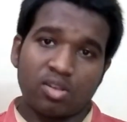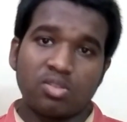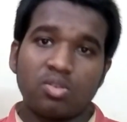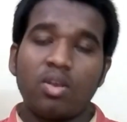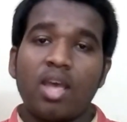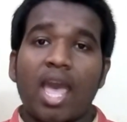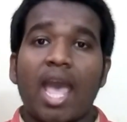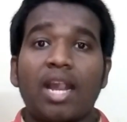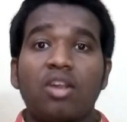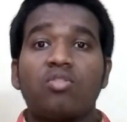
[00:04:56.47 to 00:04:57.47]
also,
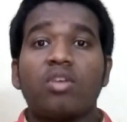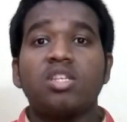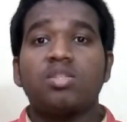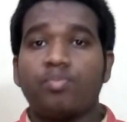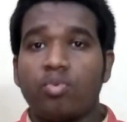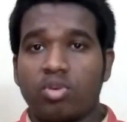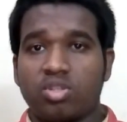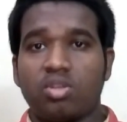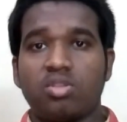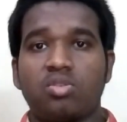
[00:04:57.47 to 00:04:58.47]
and transports
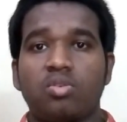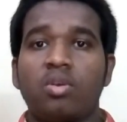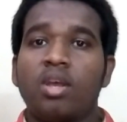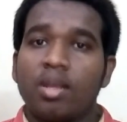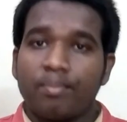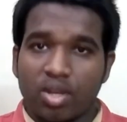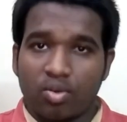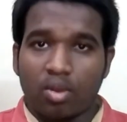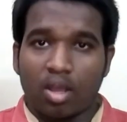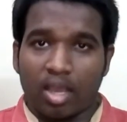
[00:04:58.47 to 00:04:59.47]
also
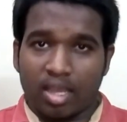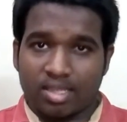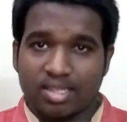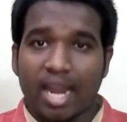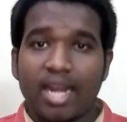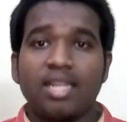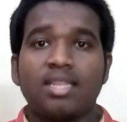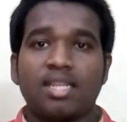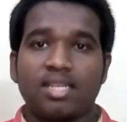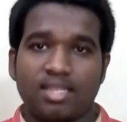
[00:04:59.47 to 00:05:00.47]
inside
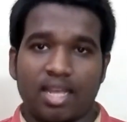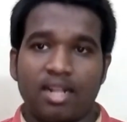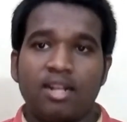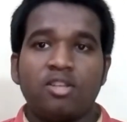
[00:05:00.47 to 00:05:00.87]
the cell.